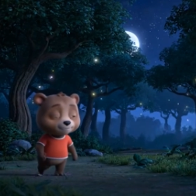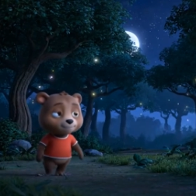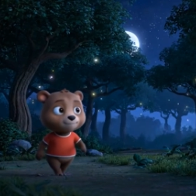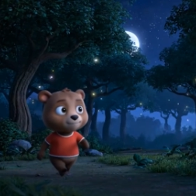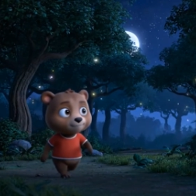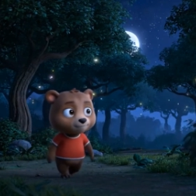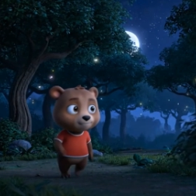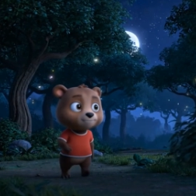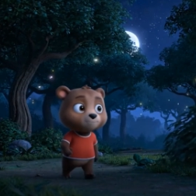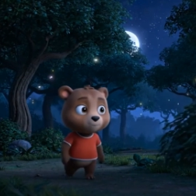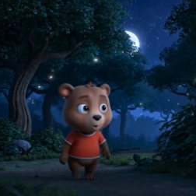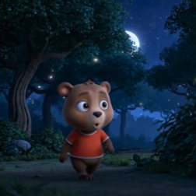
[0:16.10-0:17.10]

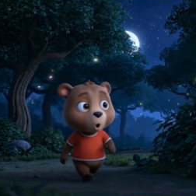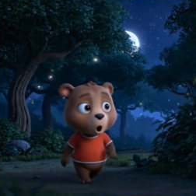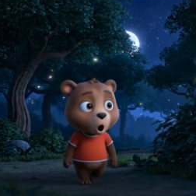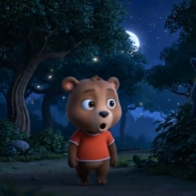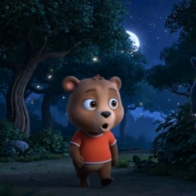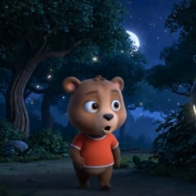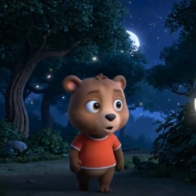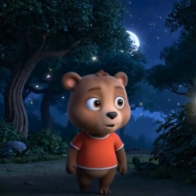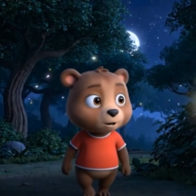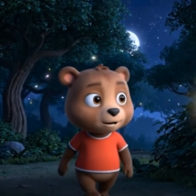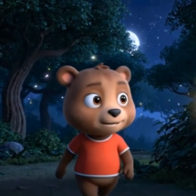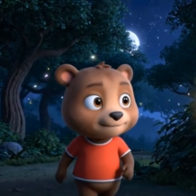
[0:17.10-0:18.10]
Whoa!
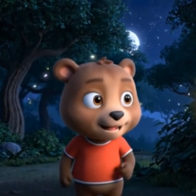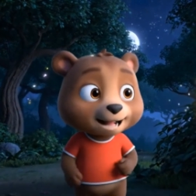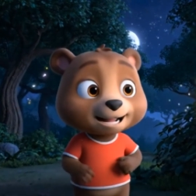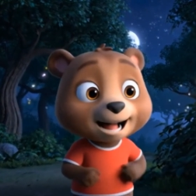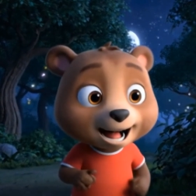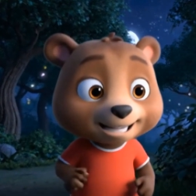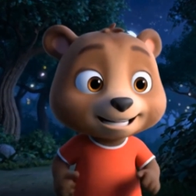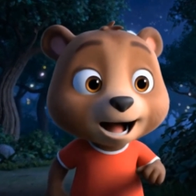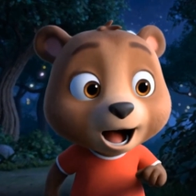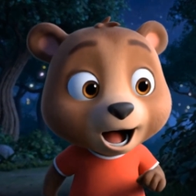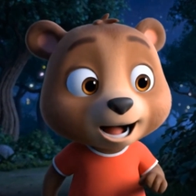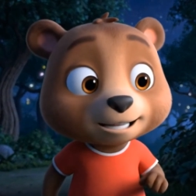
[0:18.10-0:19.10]
That cat's
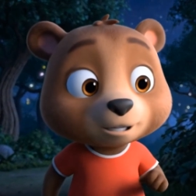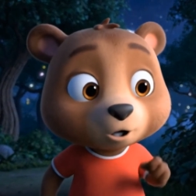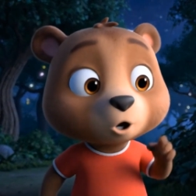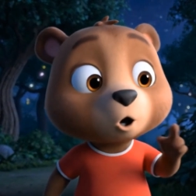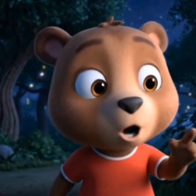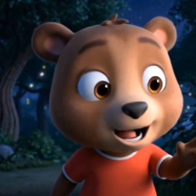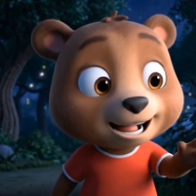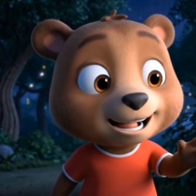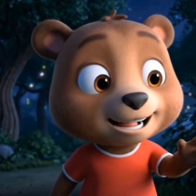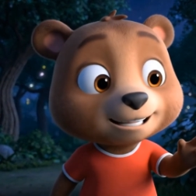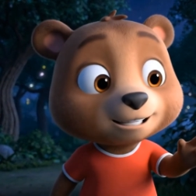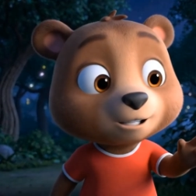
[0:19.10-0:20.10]
eyes are
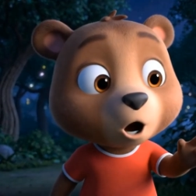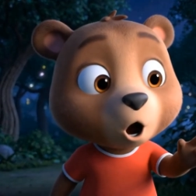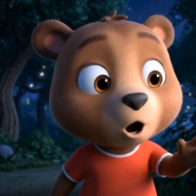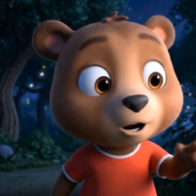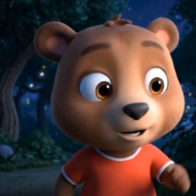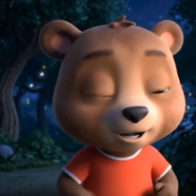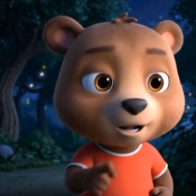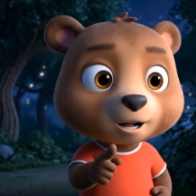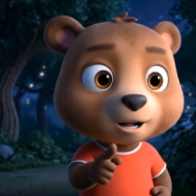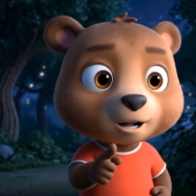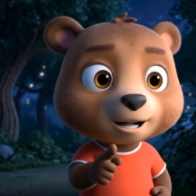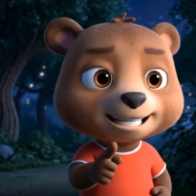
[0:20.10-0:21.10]
shining in the
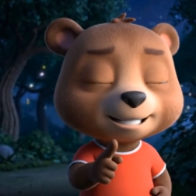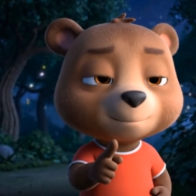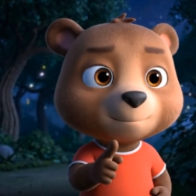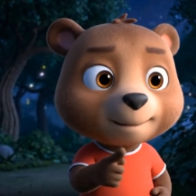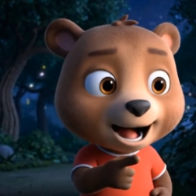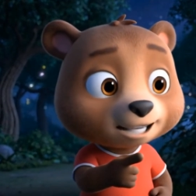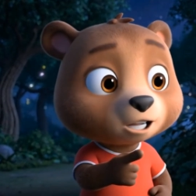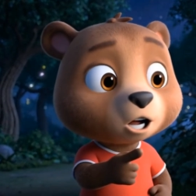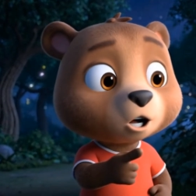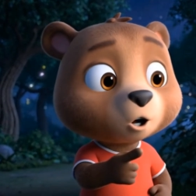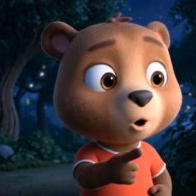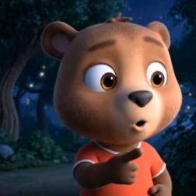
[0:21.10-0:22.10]
dark. Is it
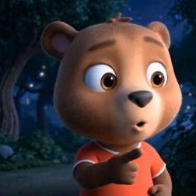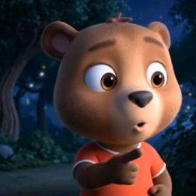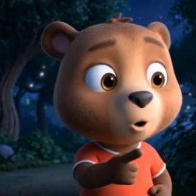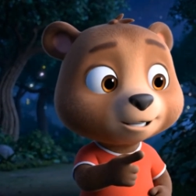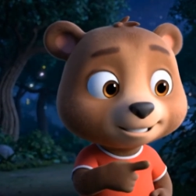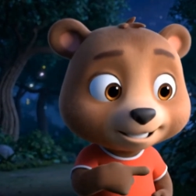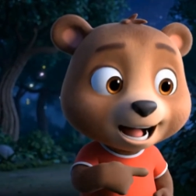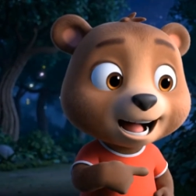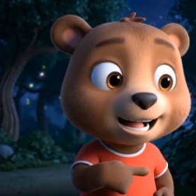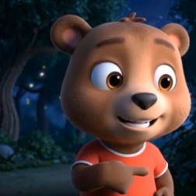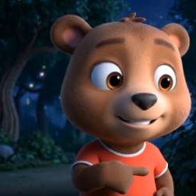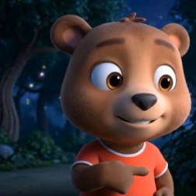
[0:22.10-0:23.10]
magic or
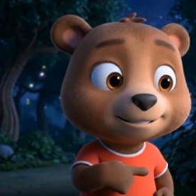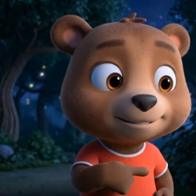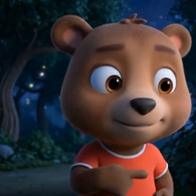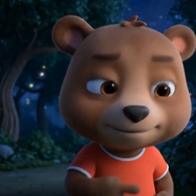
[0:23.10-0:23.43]
science?